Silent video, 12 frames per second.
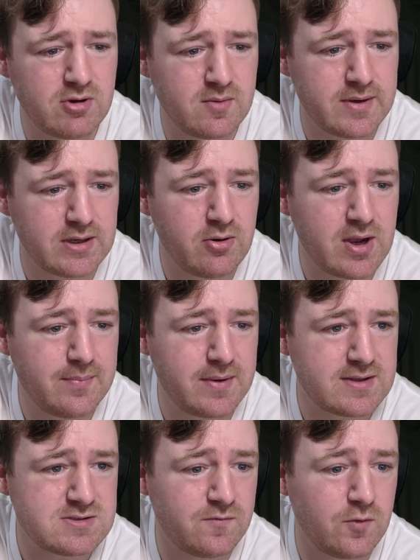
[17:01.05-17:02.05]
would have been going up
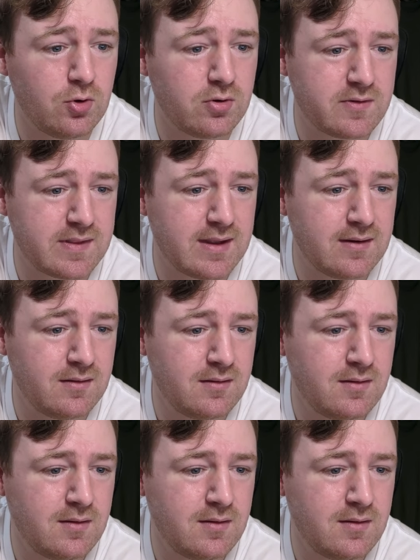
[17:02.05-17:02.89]
against Volk then.